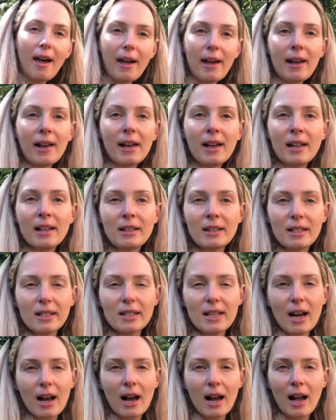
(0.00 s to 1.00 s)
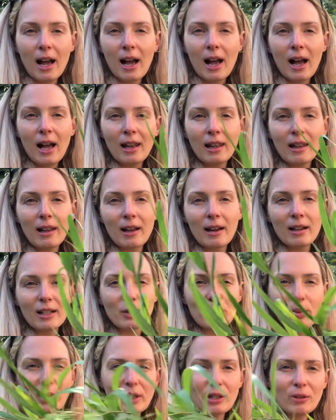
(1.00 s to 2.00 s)
And ta-da!
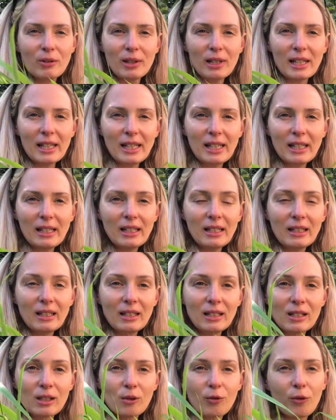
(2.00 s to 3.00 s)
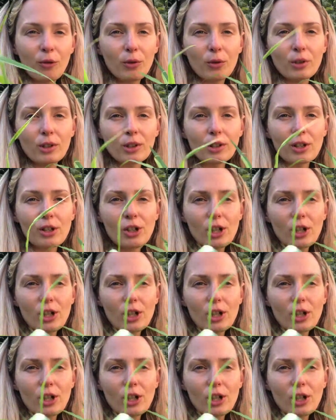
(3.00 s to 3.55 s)
Last but not least, for the